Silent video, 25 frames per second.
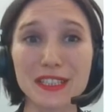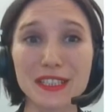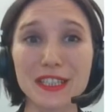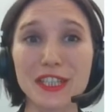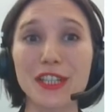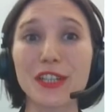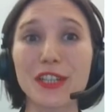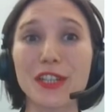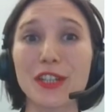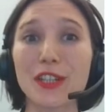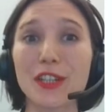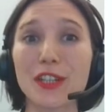
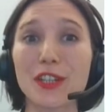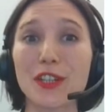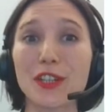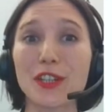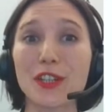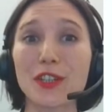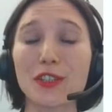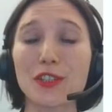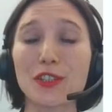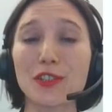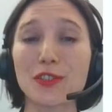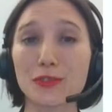
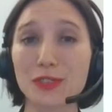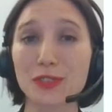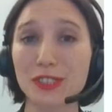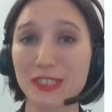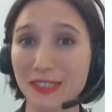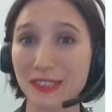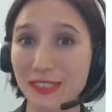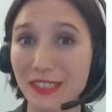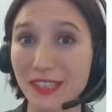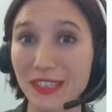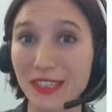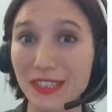to
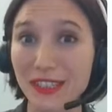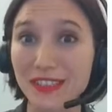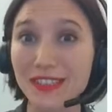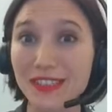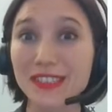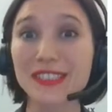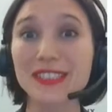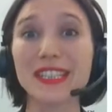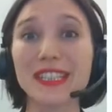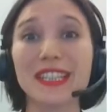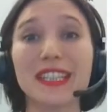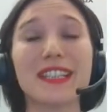
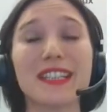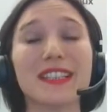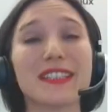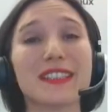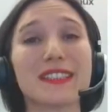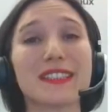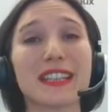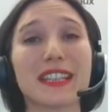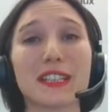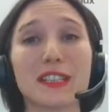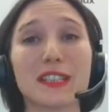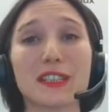discuss is
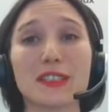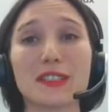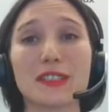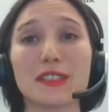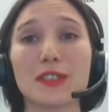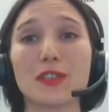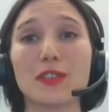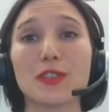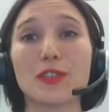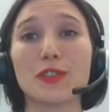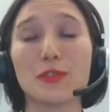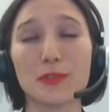that
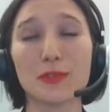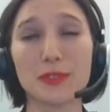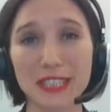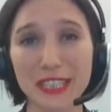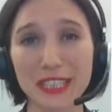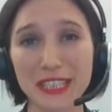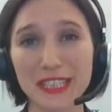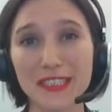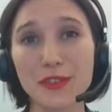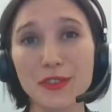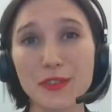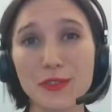you
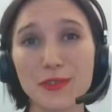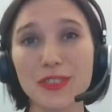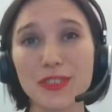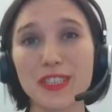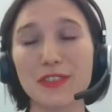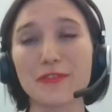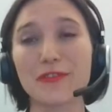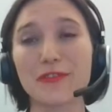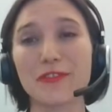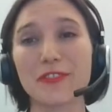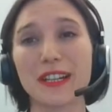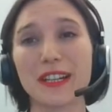need to
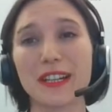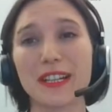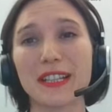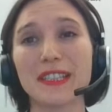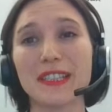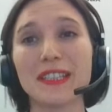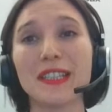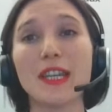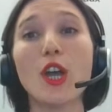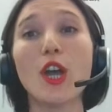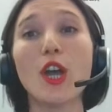define